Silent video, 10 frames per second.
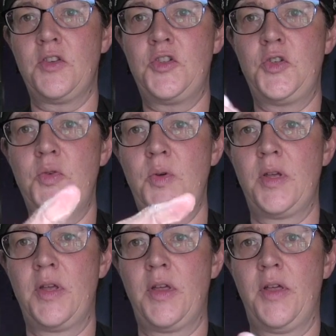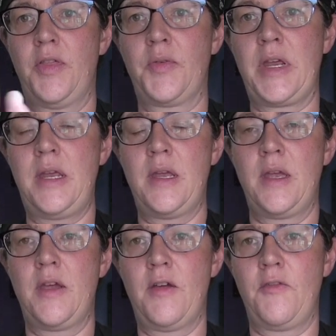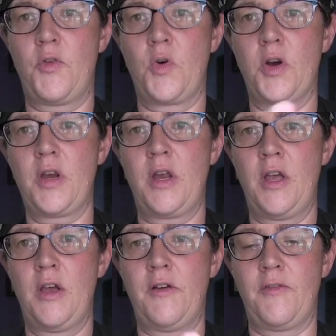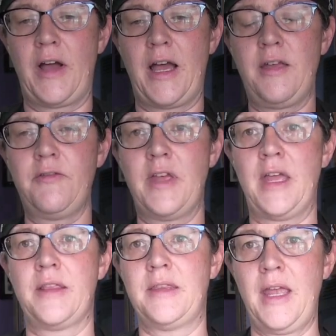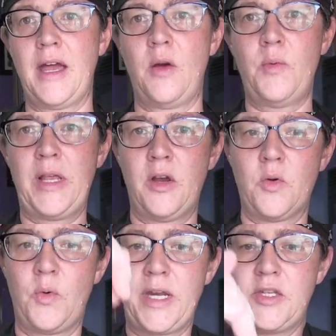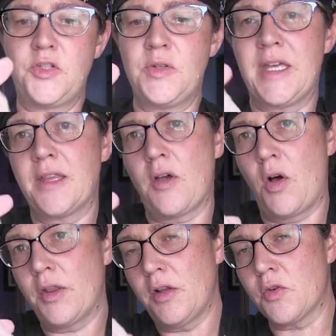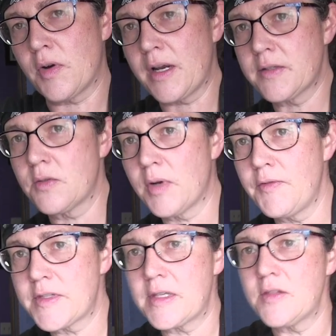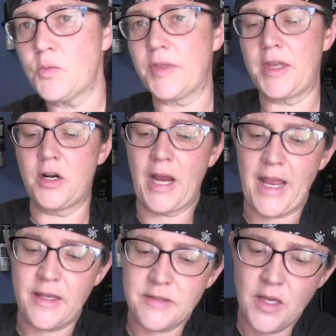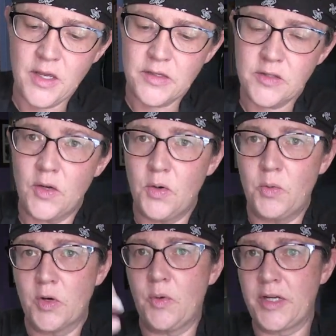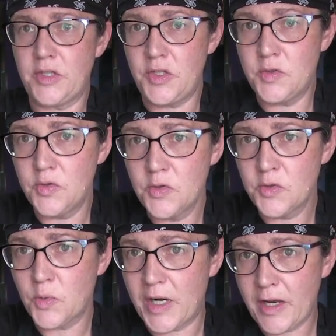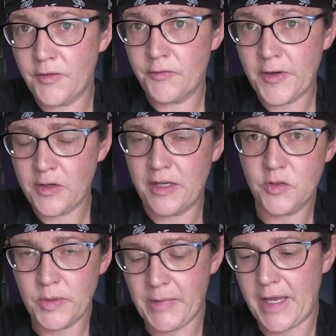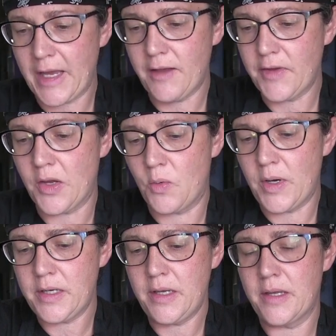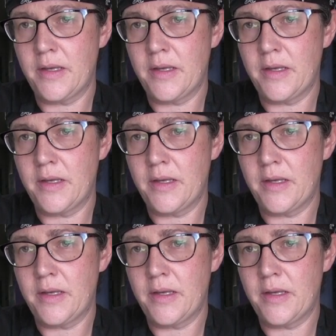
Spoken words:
2, 3, 4, 5. Now we are going to get all the little cracks and crevices within our hands. So we're going to use whatever fingernails we might have and go 1,